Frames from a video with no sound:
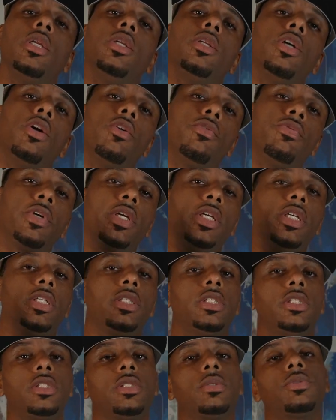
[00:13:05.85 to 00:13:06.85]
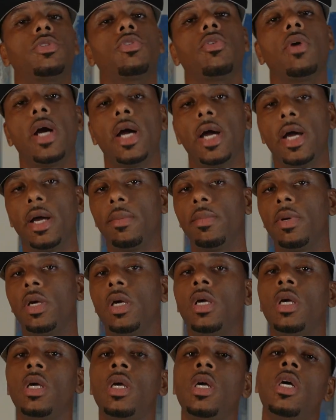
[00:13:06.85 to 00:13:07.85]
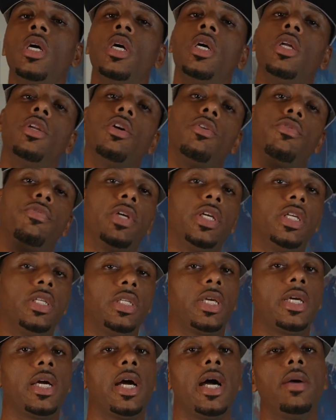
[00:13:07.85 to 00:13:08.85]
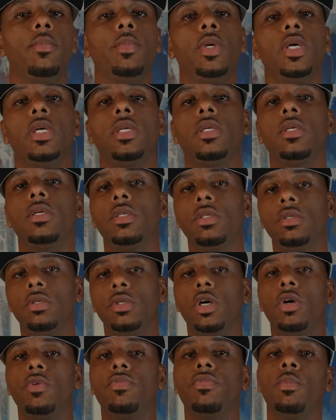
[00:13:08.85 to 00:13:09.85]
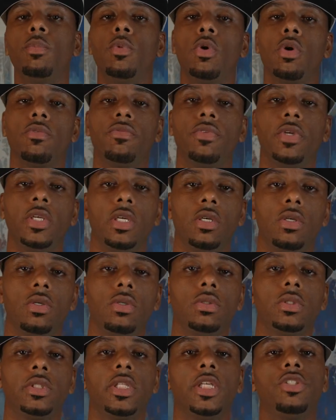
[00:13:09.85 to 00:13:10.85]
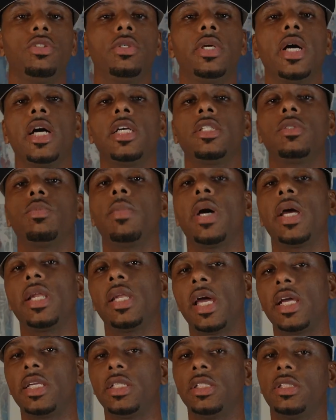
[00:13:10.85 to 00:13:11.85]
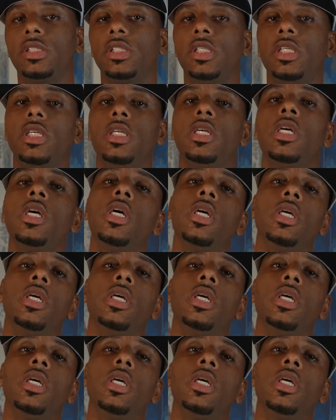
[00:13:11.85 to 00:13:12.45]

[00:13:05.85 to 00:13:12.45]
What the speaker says: Don't forget to subscribe. Don't forget to comment, you know, for more videos that you guys might like to see.